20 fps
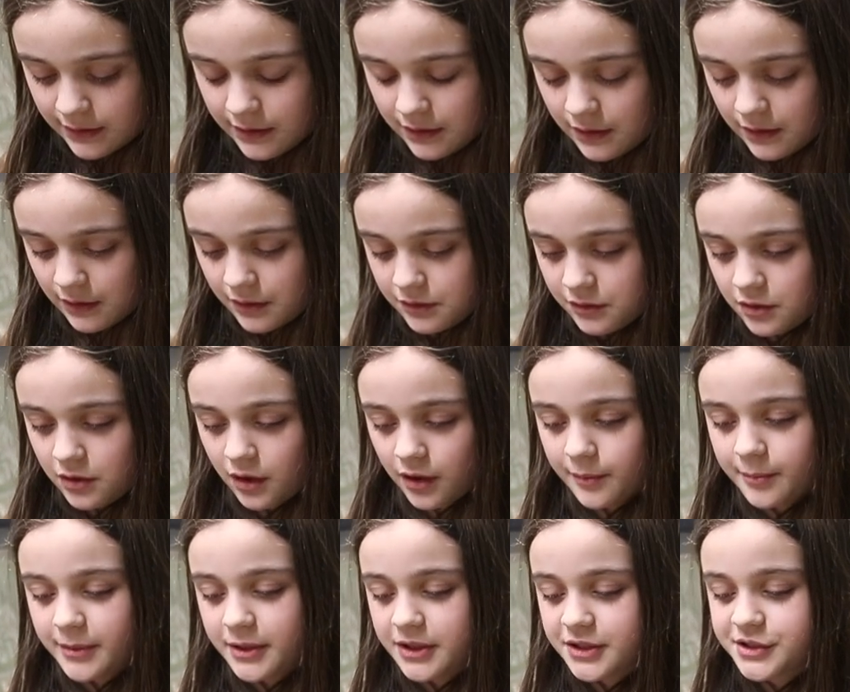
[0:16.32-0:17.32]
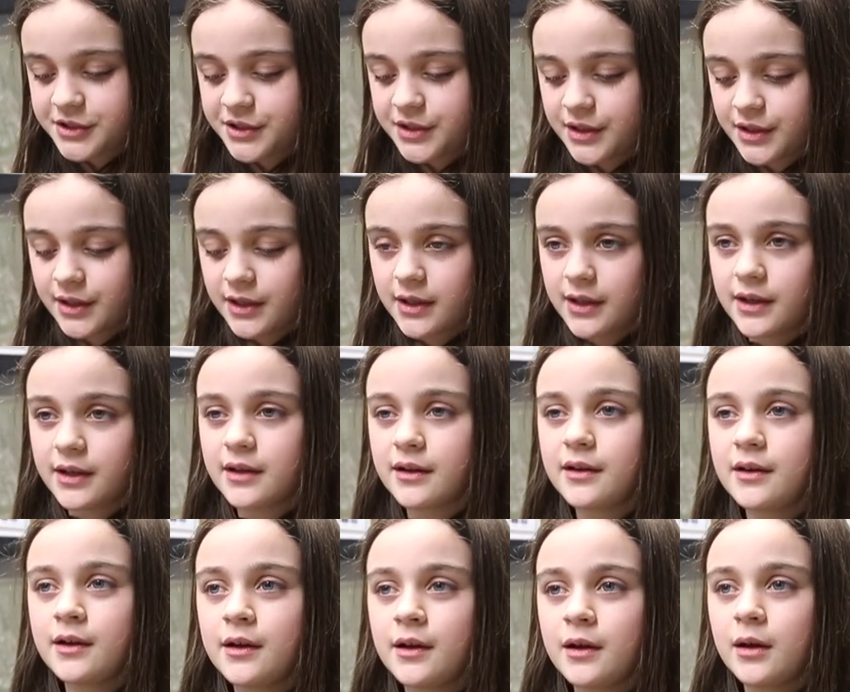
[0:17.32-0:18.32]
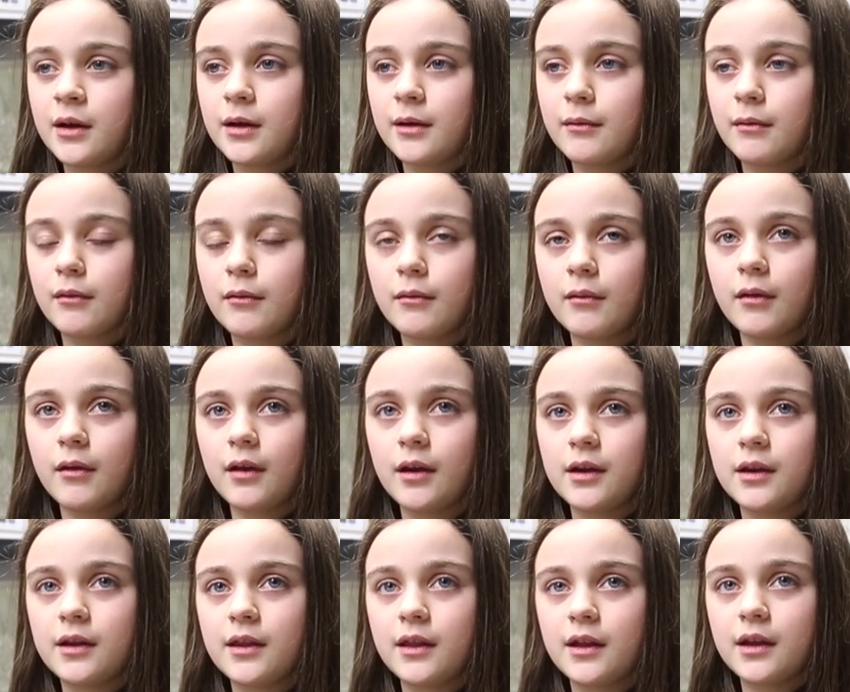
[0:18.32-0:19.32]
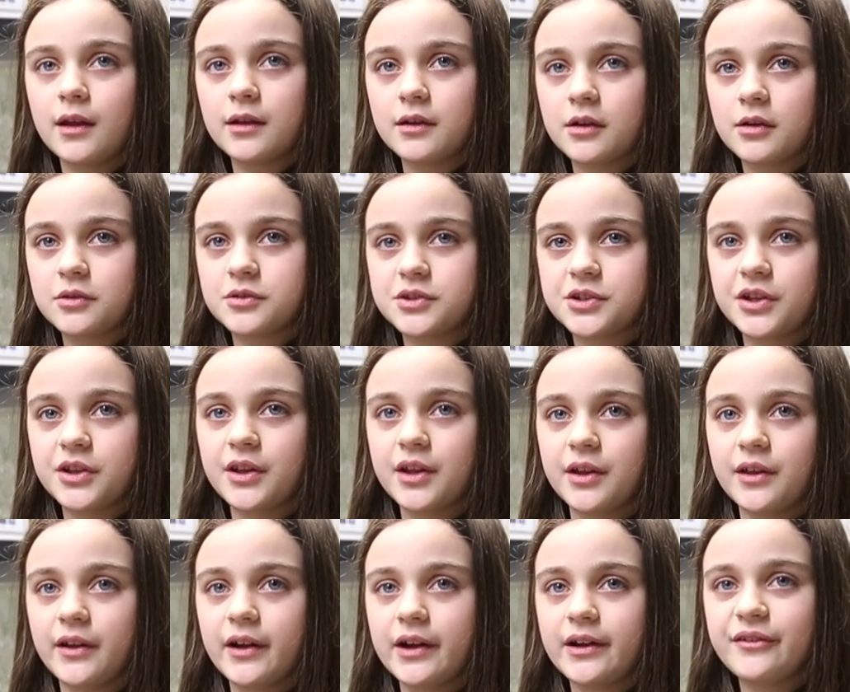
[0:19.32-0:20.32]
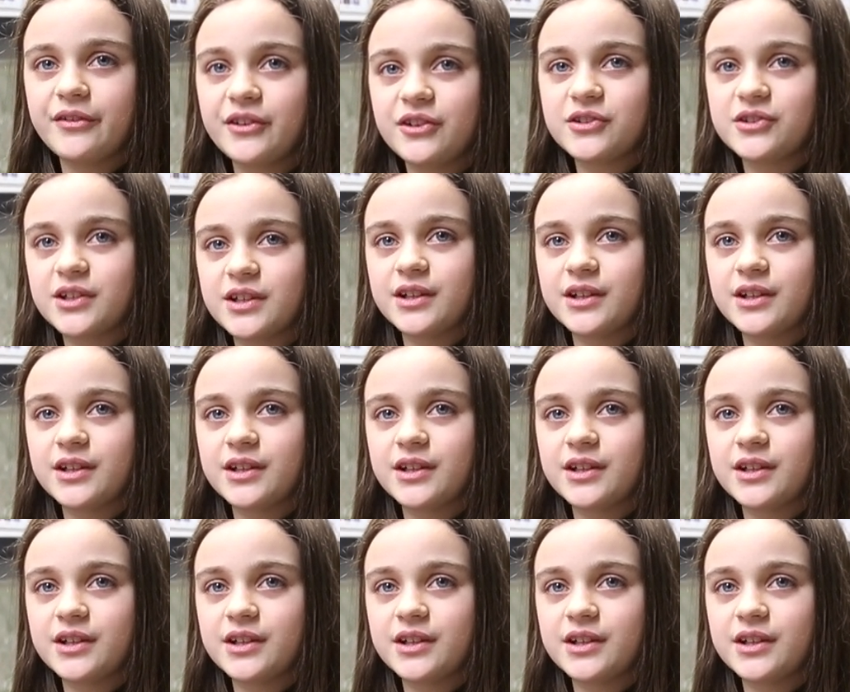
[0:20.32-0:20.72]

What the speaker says: the garbage, it goes to the landfills.